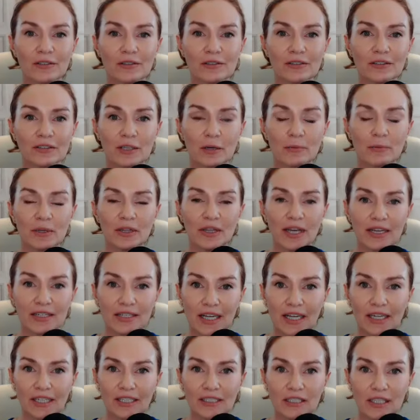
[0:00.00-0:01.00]
some of that
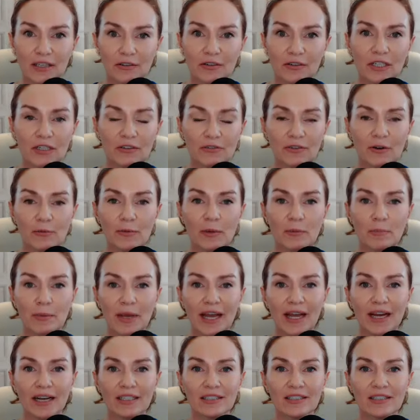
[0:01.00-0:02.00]
negativity from the
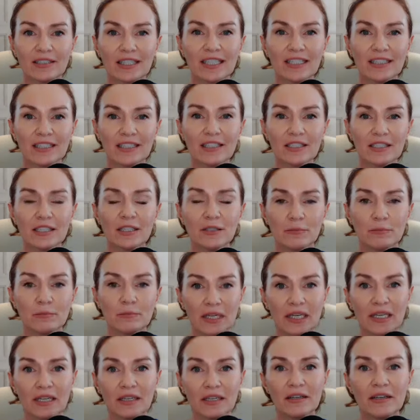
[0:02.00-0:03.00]
past, it doesn't
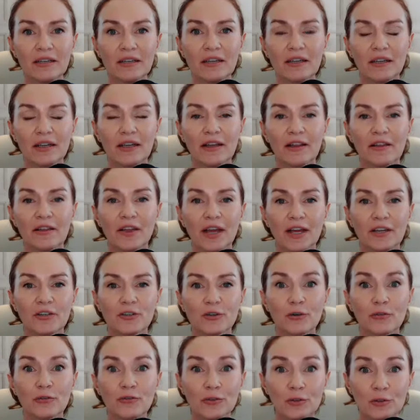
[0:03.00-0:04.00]
mean
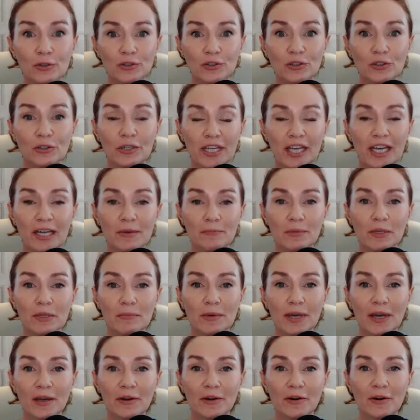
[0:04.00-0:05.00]
that your future can't be
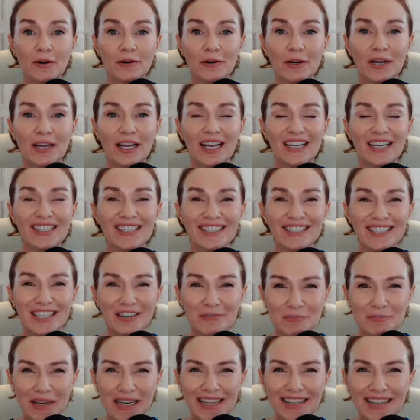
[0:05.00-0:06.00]
better. It
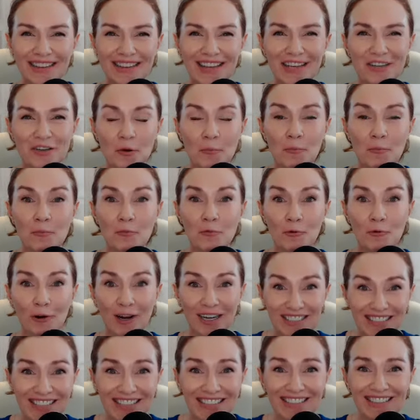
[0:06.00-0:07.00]
doesn't mean that your
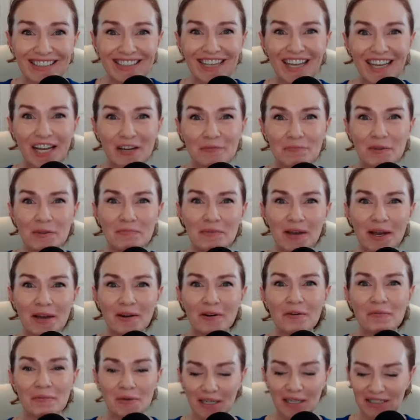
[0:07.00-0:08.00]
present can't be
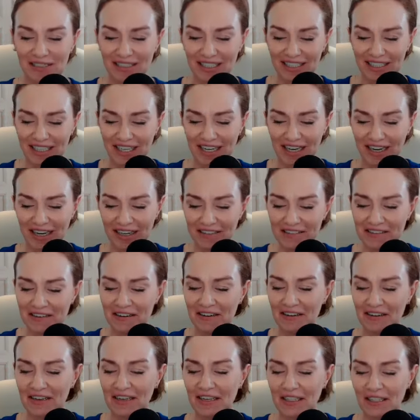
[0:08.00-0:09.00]
better, because it can.
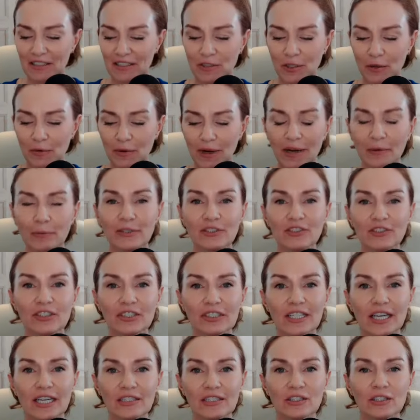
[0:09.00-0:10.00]
So I would
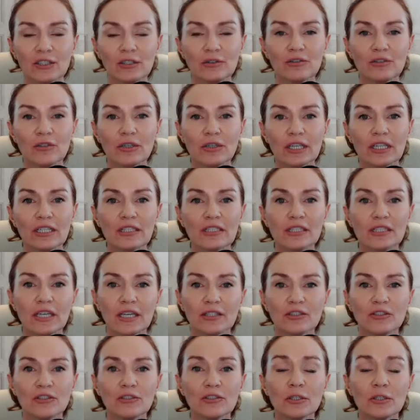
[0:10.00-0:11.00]
just ask you to
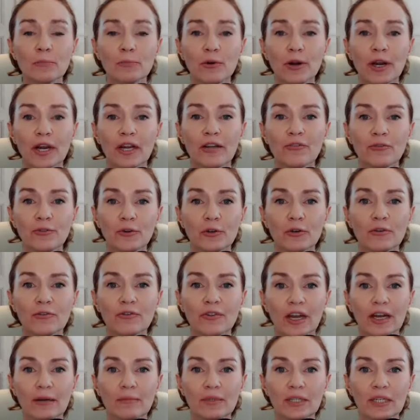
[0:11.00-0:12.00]
continue to pray for your
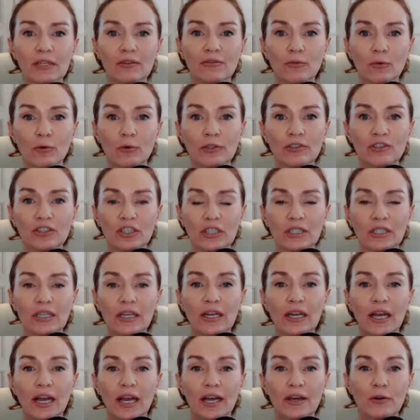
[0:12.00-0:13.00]
family of origin.
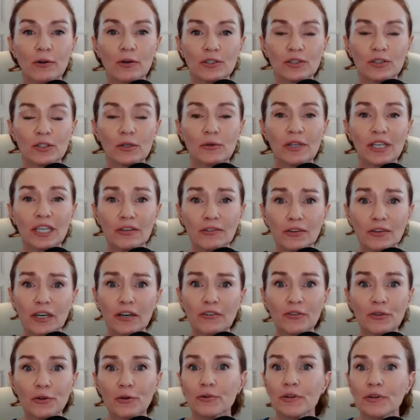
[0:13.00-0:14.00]
And also, even
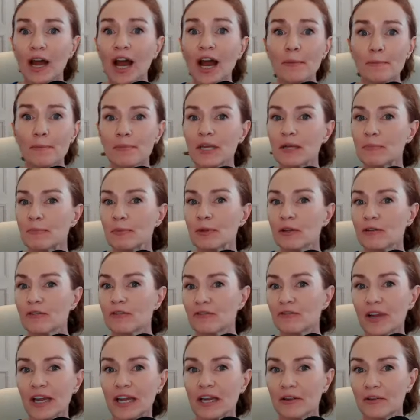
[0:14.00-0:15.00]
if they're not people of
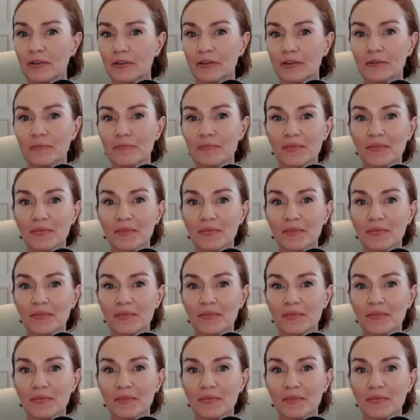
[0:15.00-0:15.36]
faith,